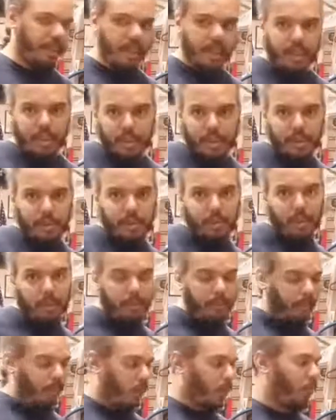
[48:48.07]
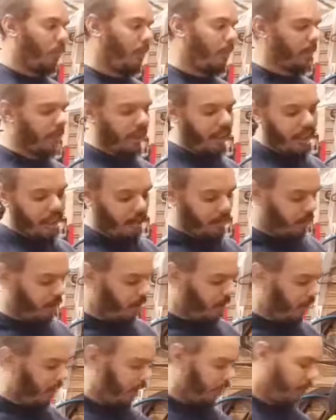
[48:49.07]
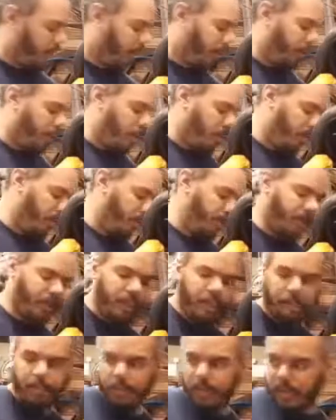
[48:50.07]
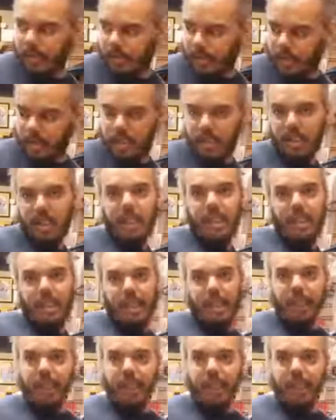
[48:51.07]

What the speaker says: I could swivel the camera around while I go move stuff. It